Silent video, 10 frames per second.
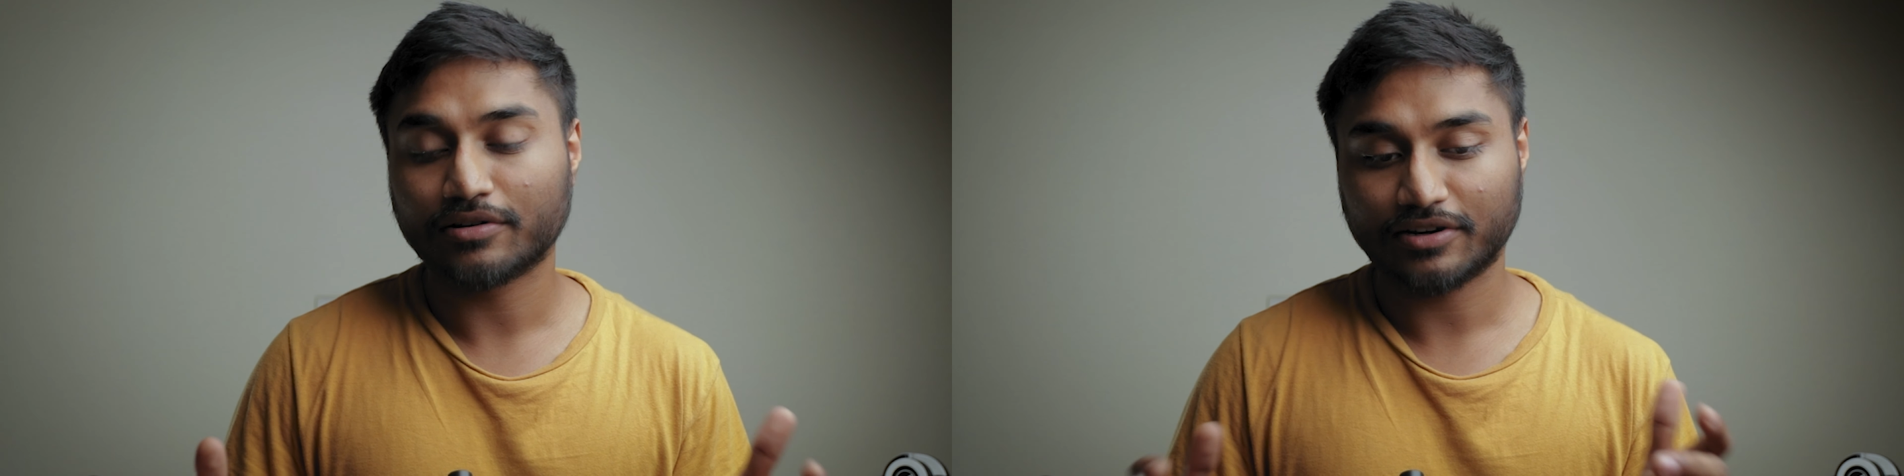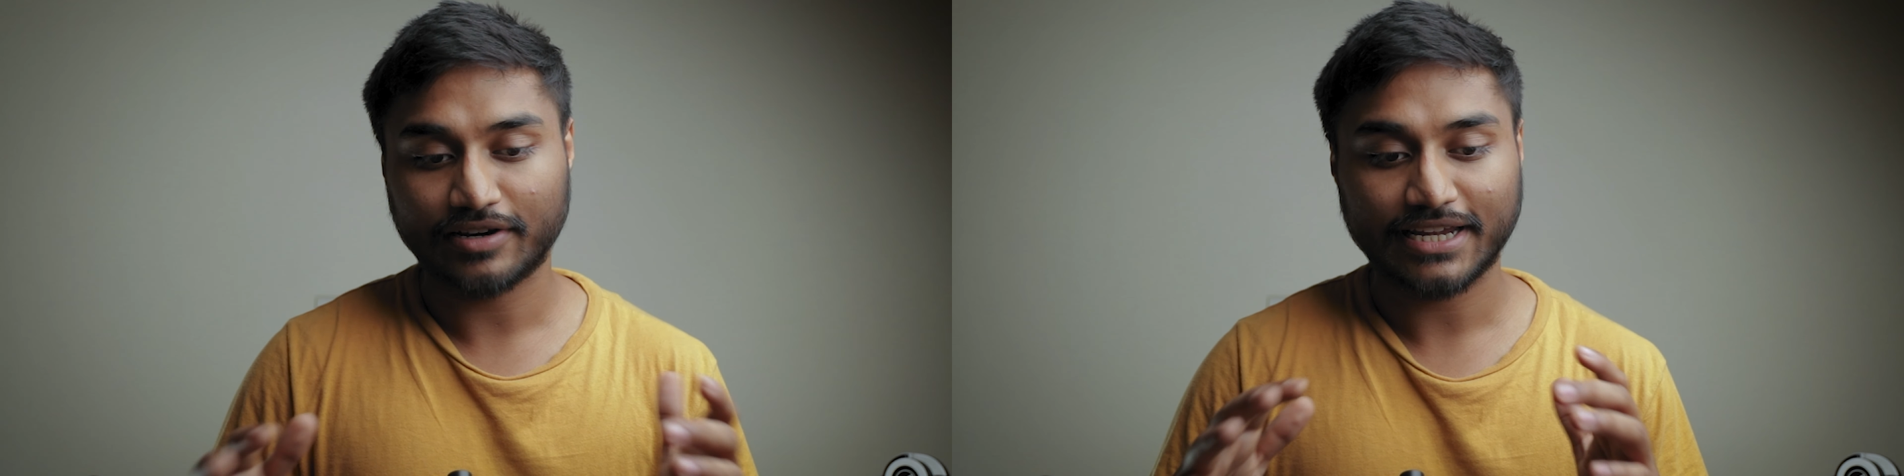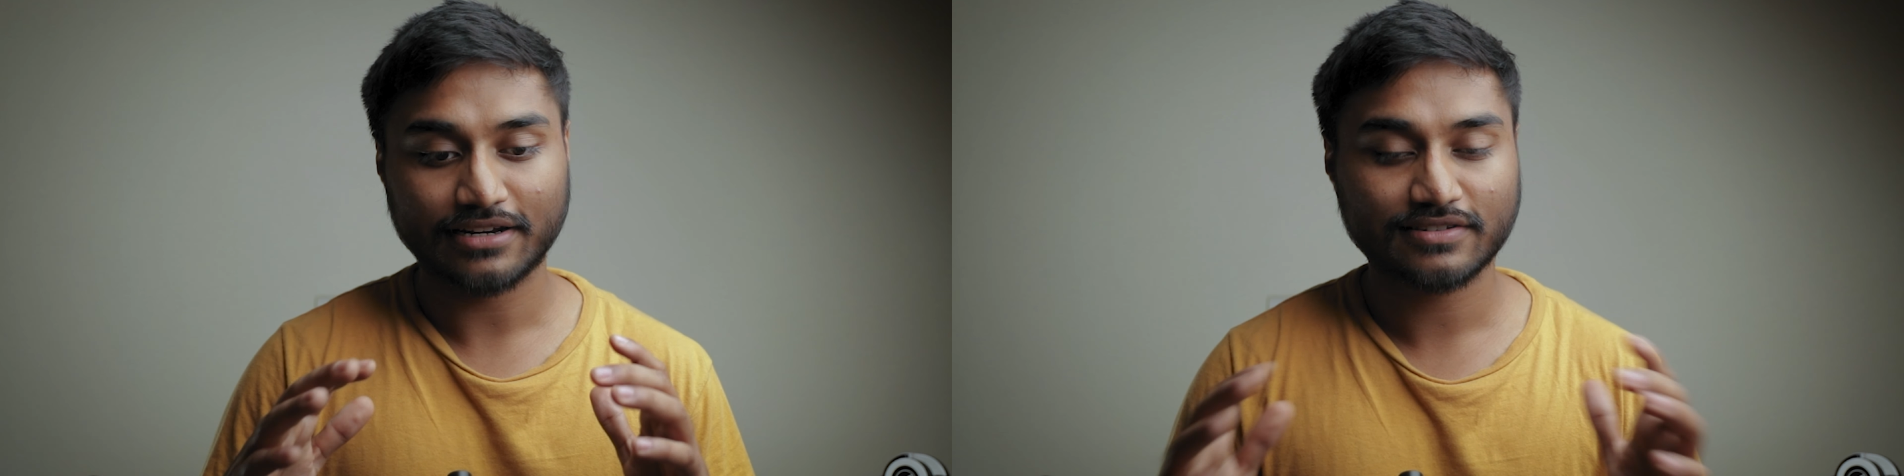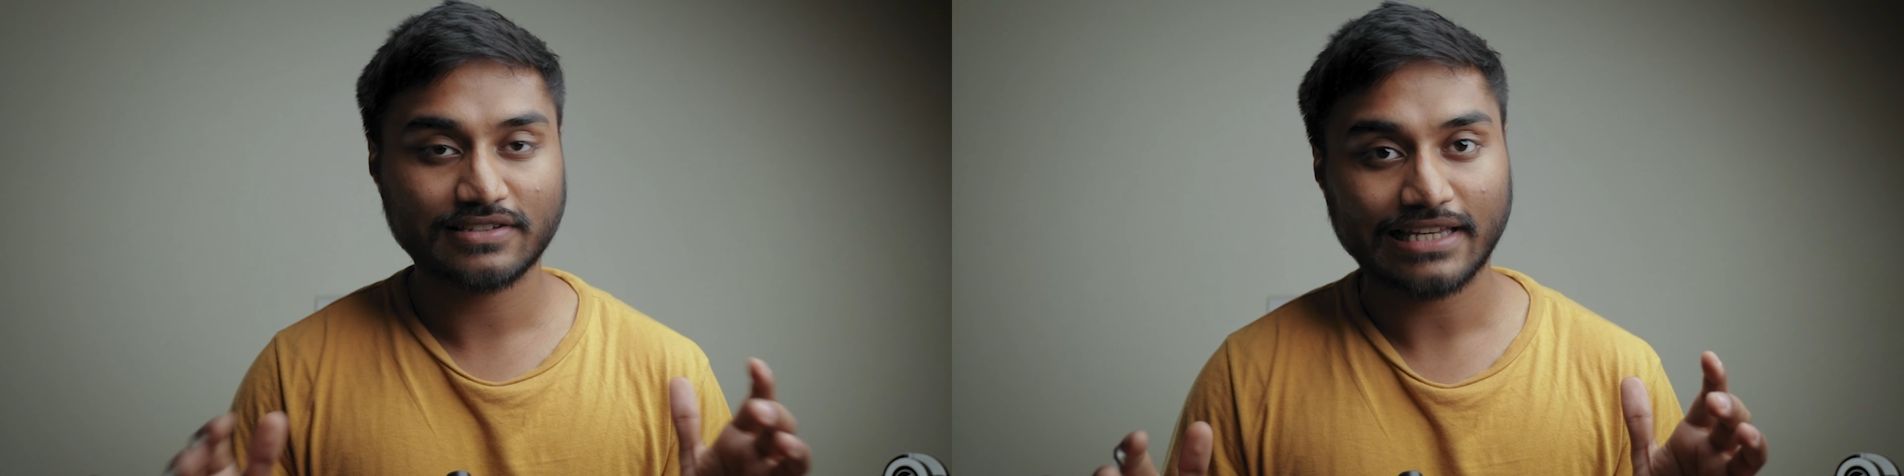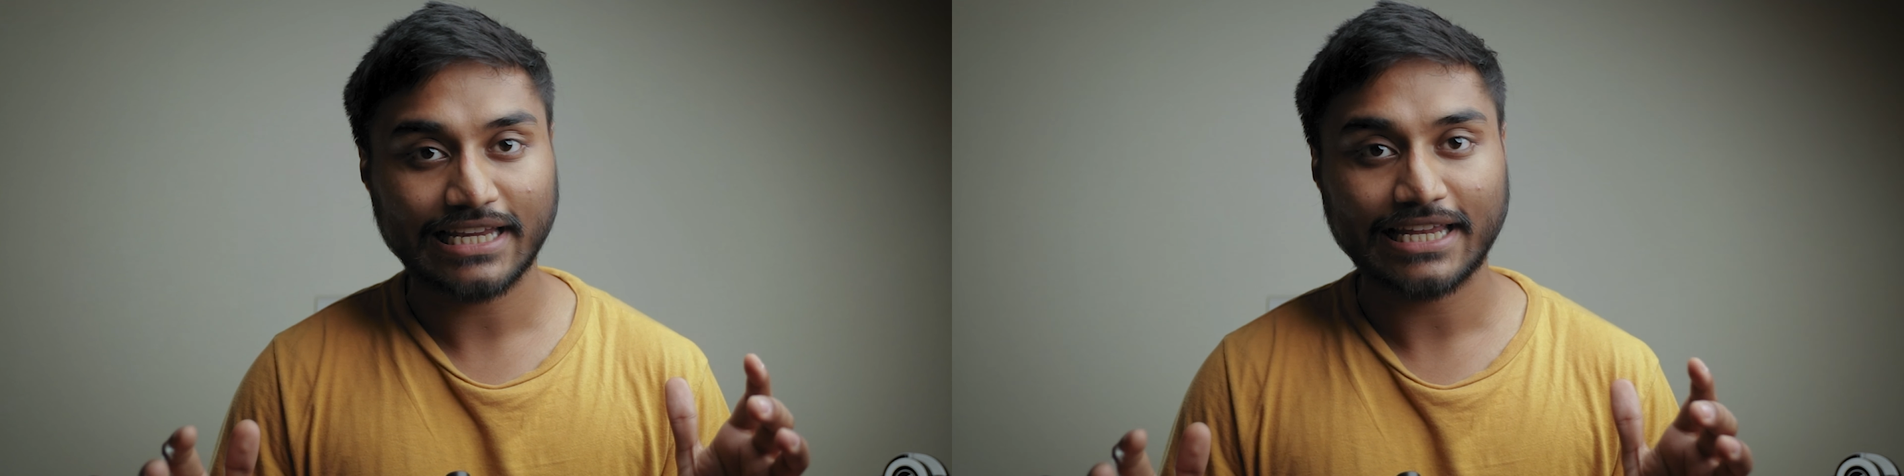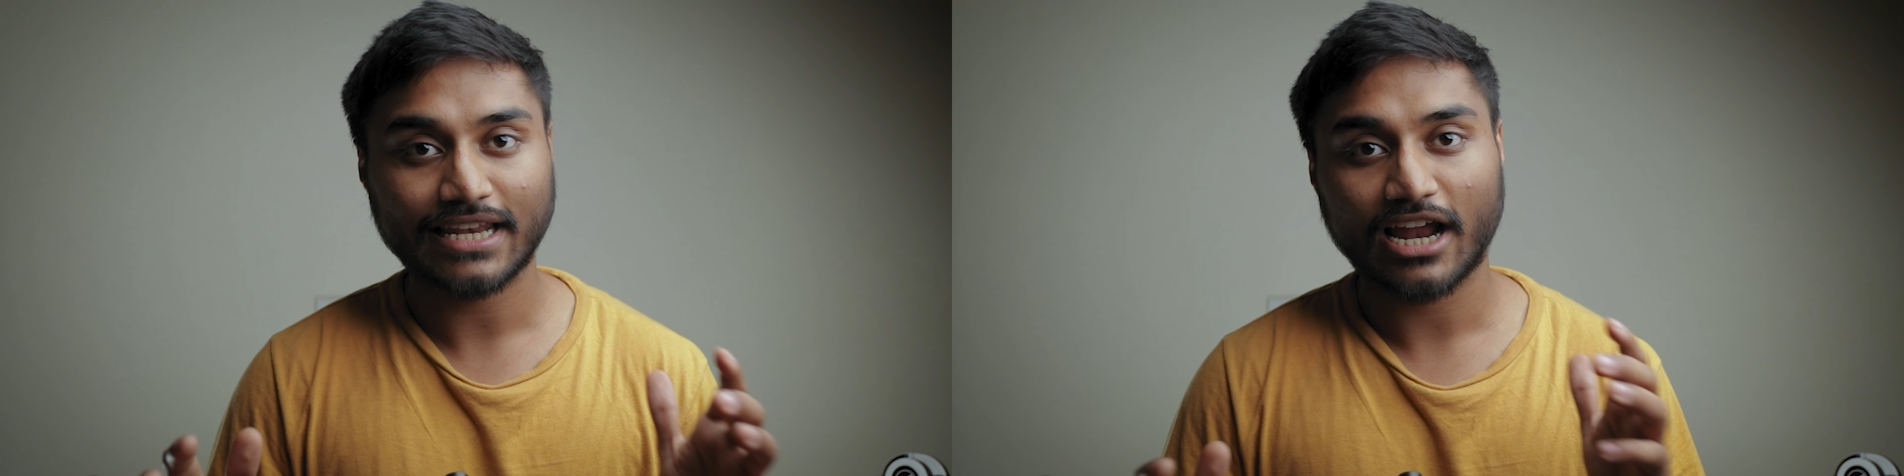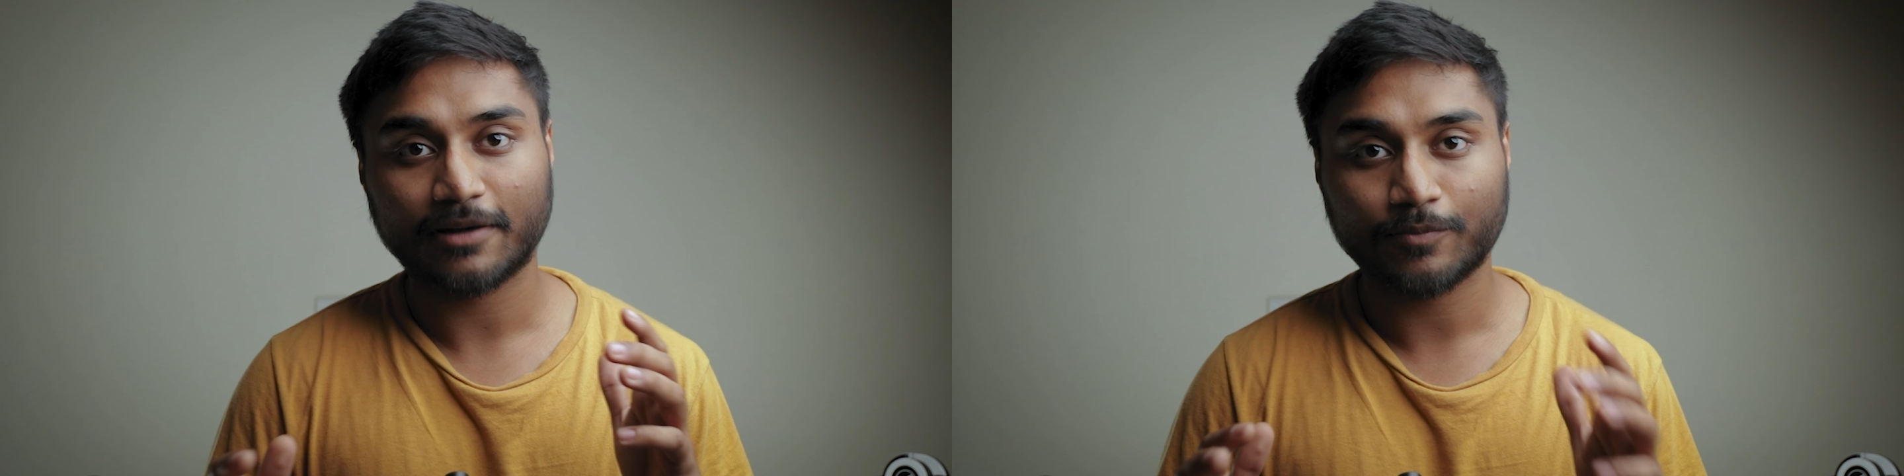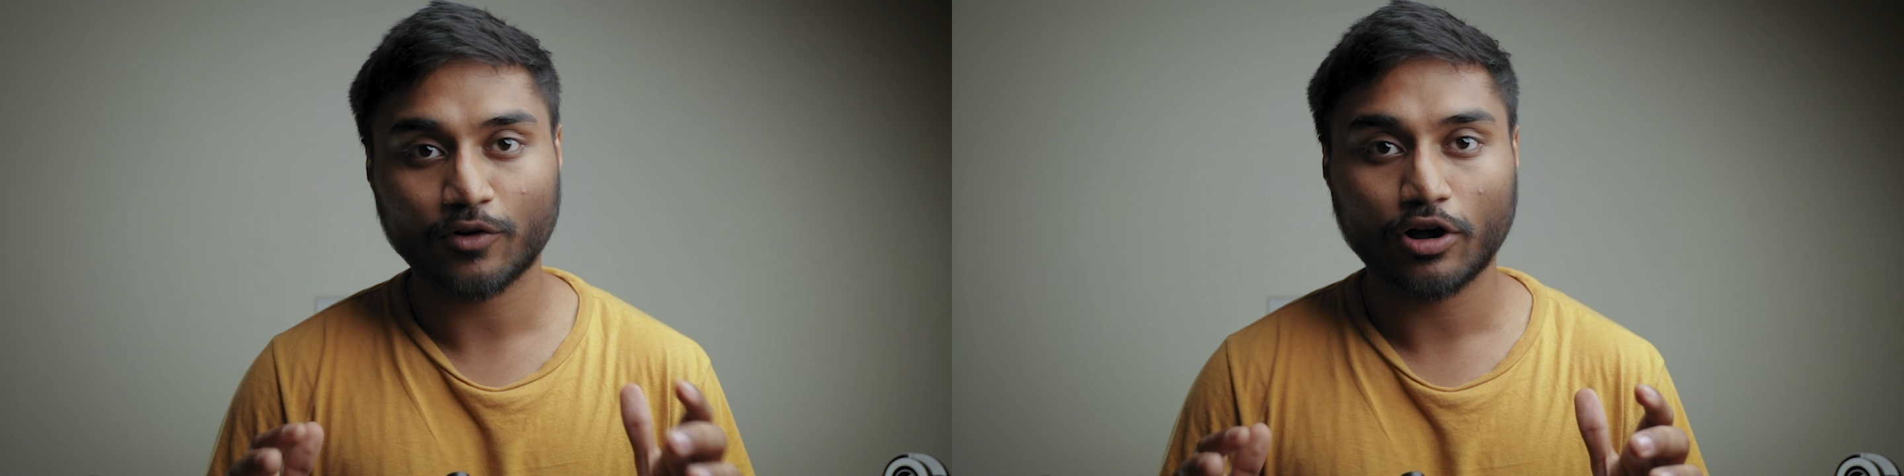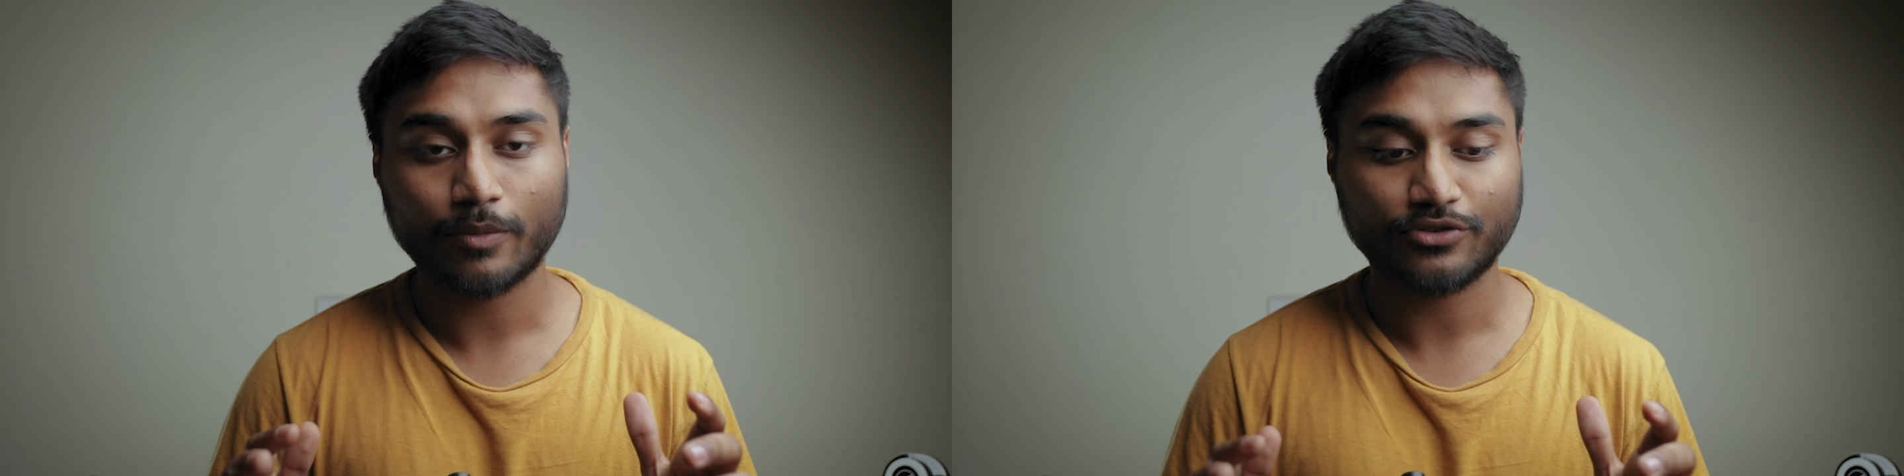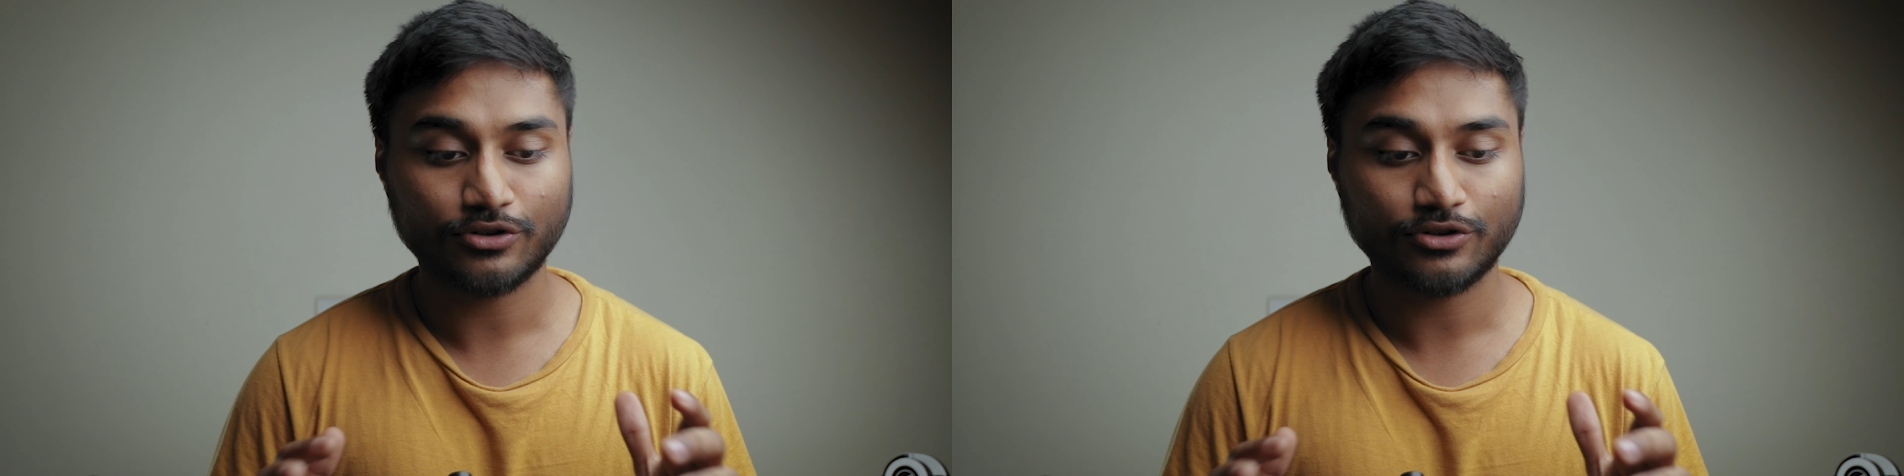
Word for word: create a scene, add props,